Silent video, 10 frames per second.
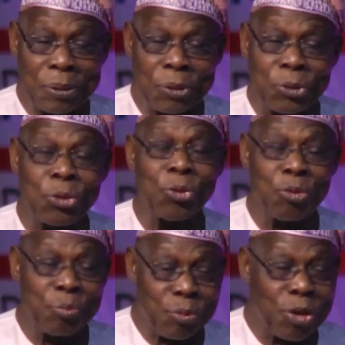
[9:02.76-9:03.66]
you
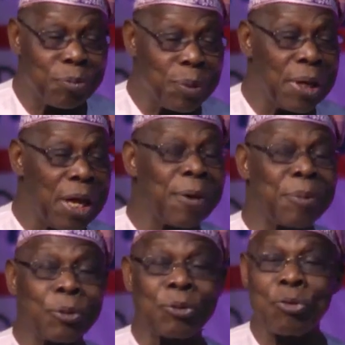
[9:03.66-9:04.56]
must be
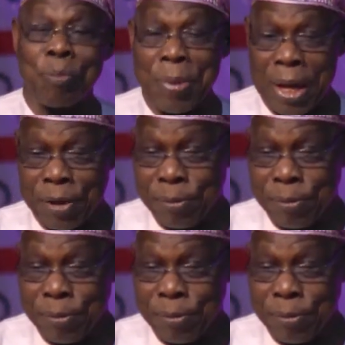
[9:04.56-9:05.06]
able to make